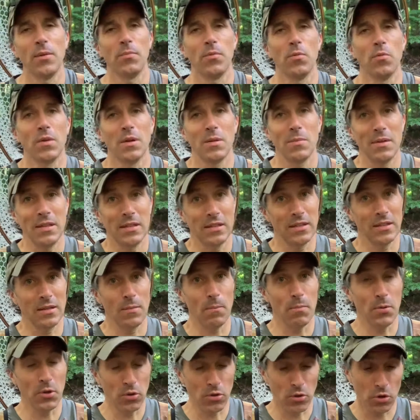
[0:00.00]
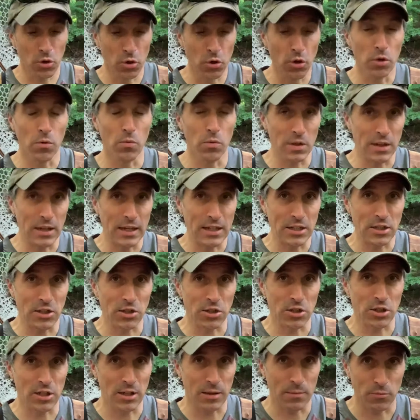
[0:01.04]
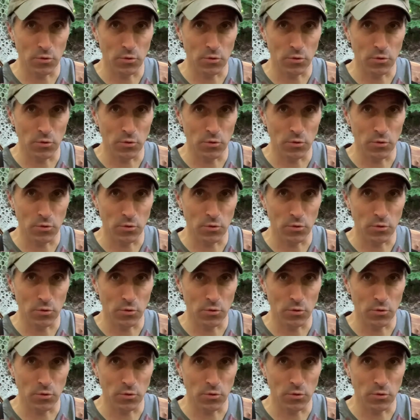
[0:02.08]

You want to be able to build a good relationship,